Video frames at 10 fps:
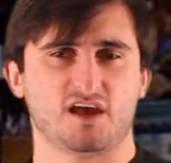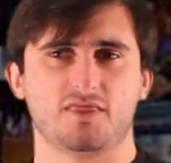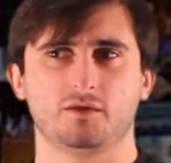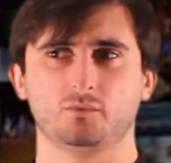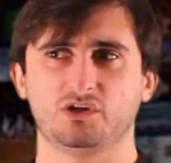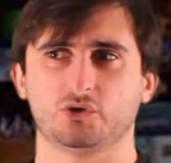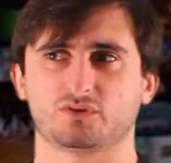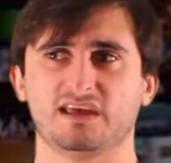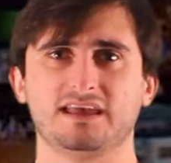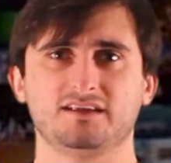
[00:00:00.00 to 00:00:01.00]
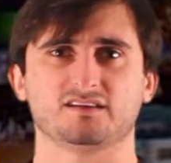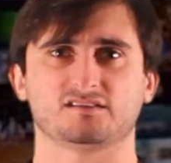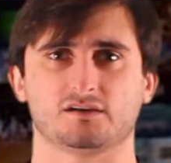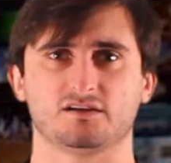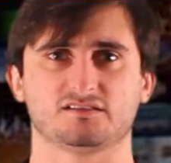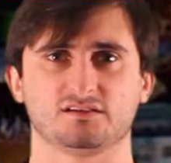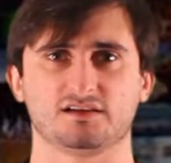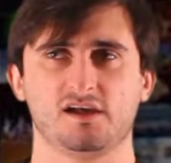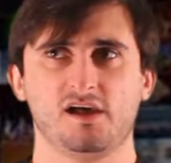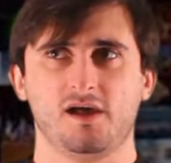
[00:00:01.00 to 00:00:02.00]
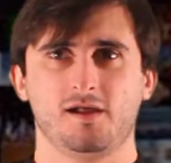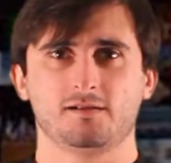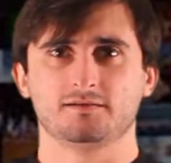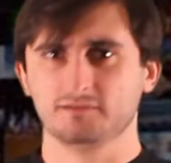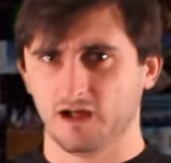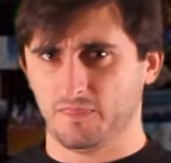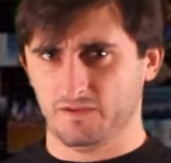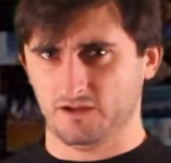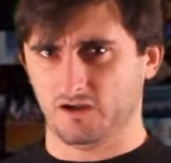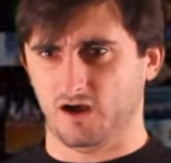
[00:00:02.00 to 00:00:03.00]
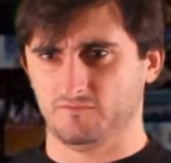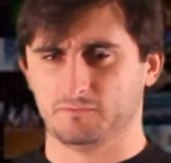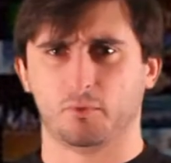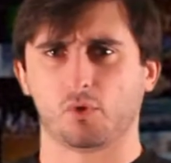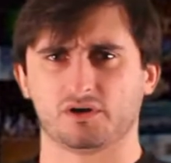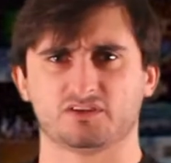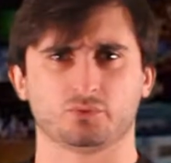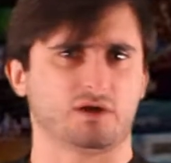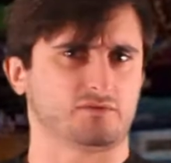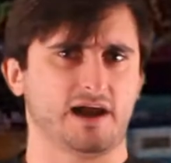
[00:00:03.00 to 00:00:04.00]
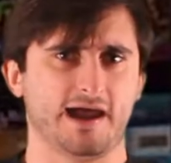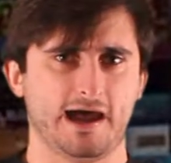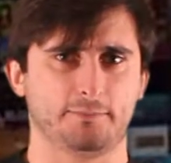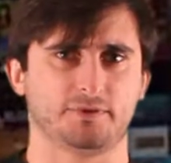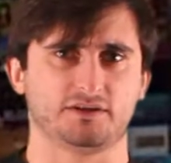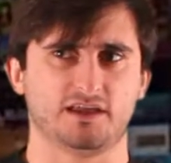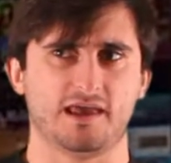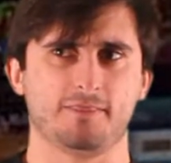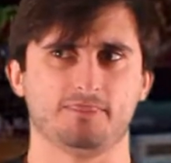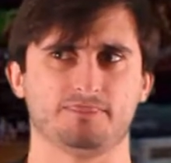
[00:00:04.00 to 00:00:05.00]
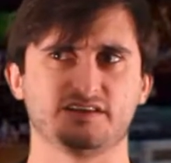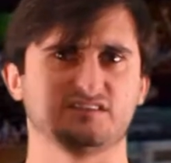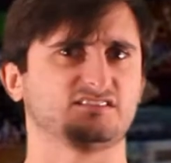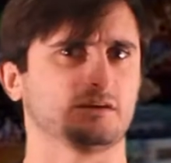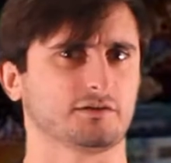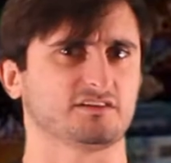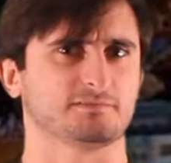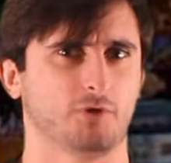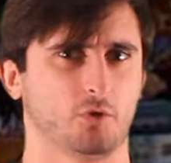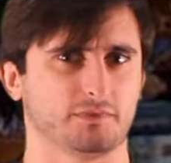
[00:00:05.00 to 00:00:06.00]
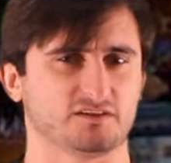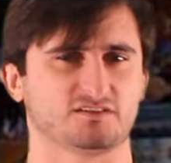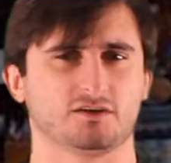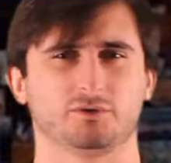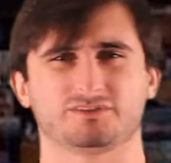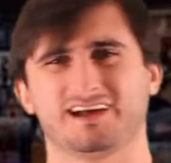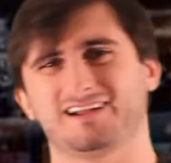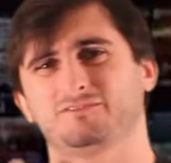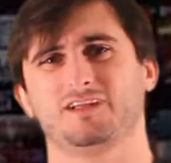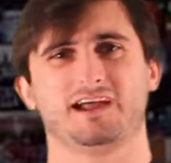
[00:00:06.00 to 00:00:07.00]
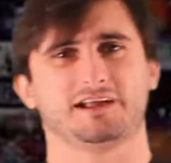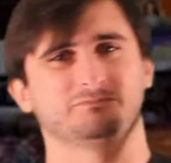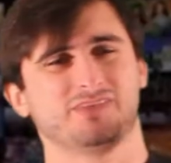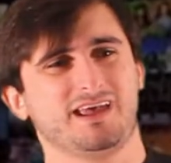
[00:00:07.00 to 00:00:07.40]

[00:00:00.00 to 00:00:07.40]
And then when you were taking it seriously, nothing of importance would ever happen in the serious moments. So it was kind of like